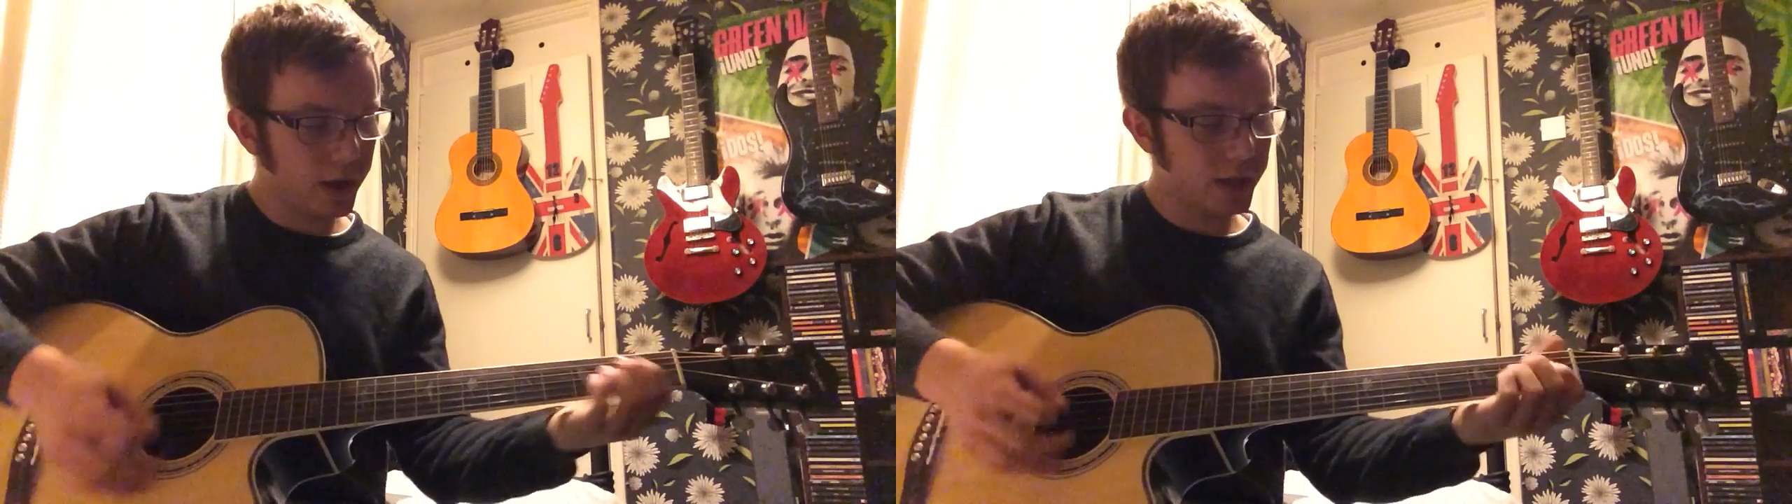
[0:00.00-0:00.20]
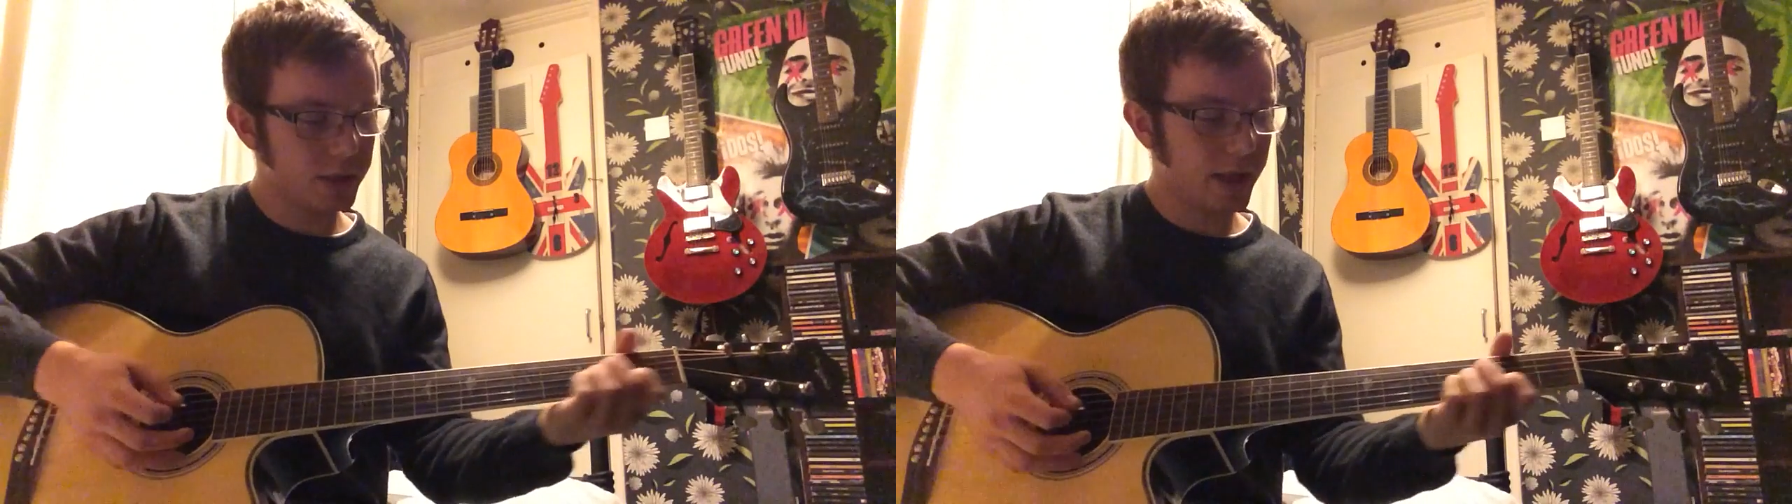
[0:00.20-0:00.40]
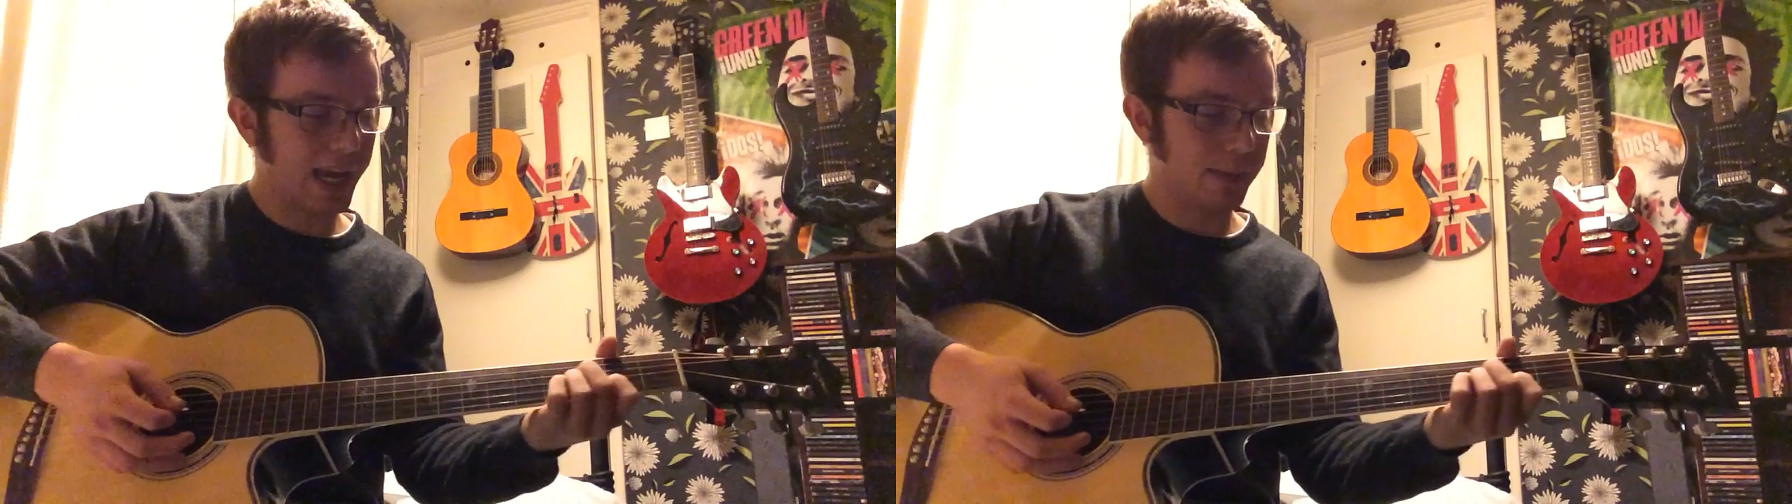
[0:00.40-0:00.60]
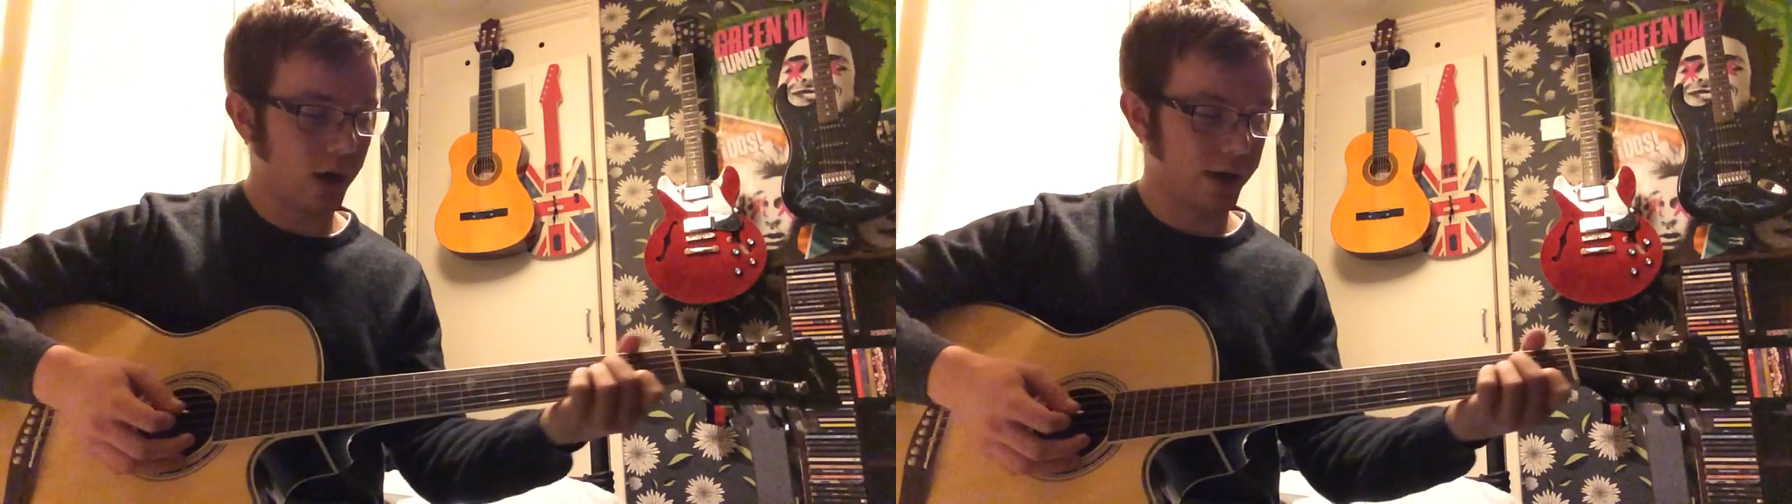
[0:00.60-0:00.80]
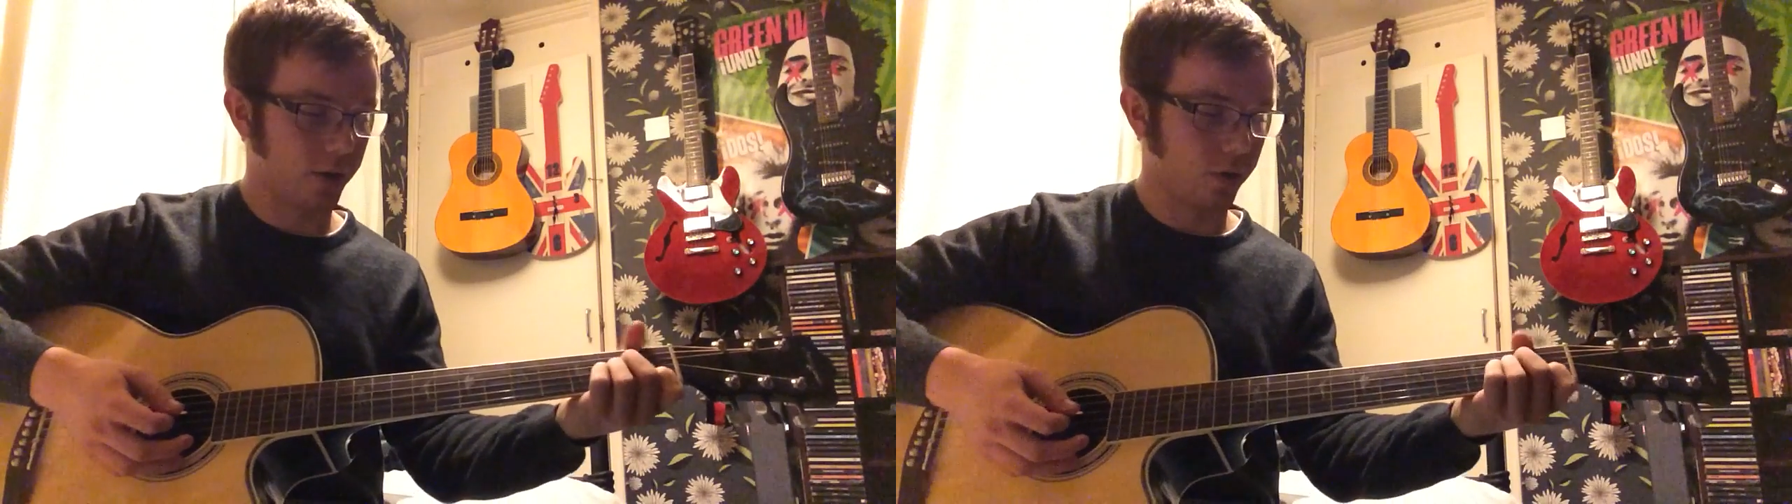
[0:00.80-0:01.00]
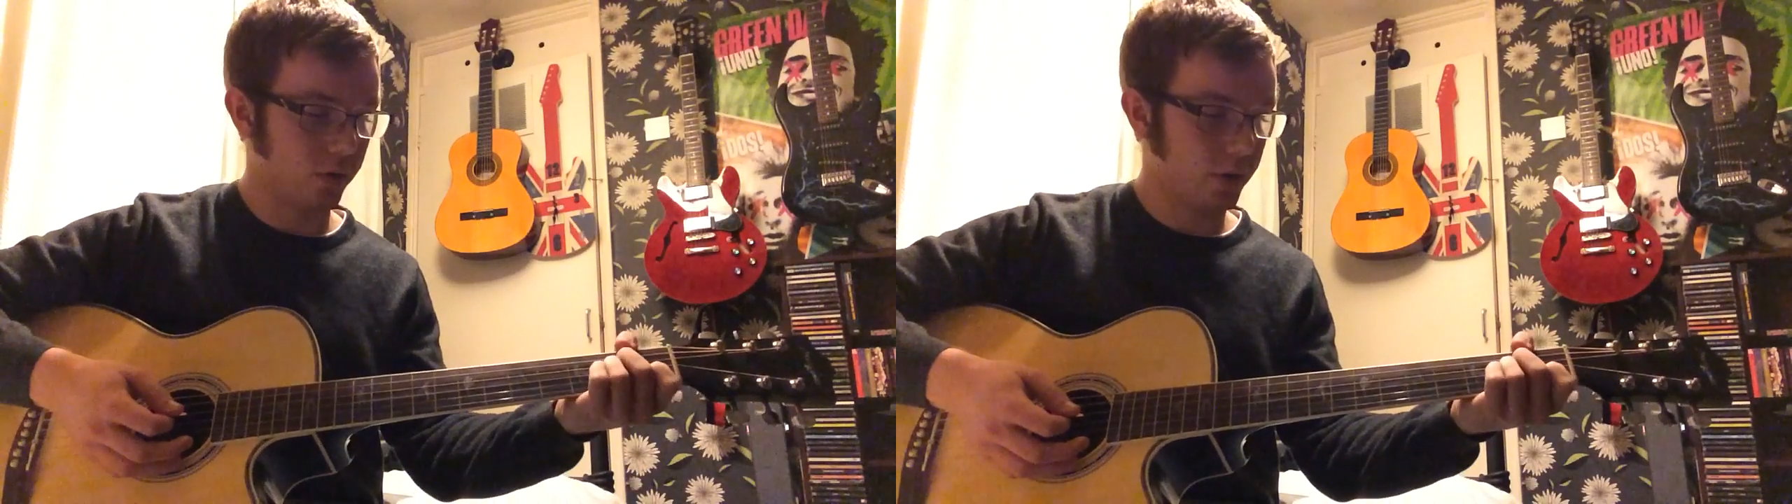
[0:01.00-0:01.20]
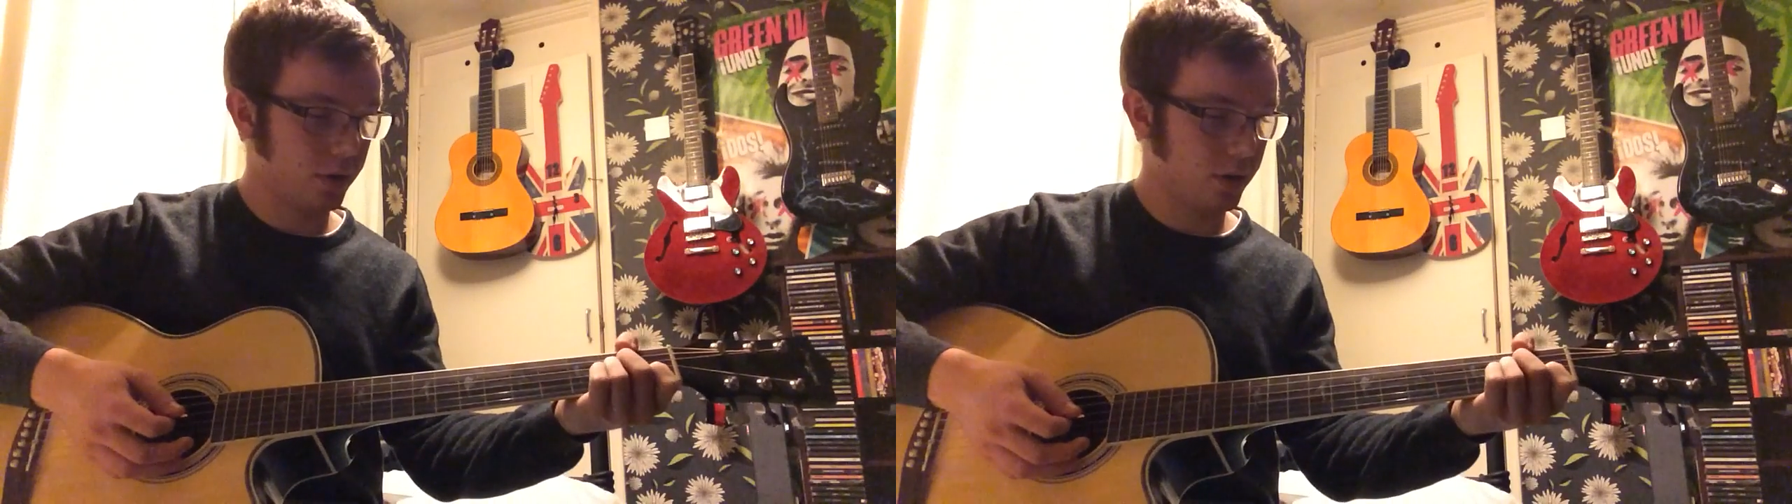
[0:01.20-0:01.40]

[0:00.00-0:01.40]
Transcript: is an A minor chord,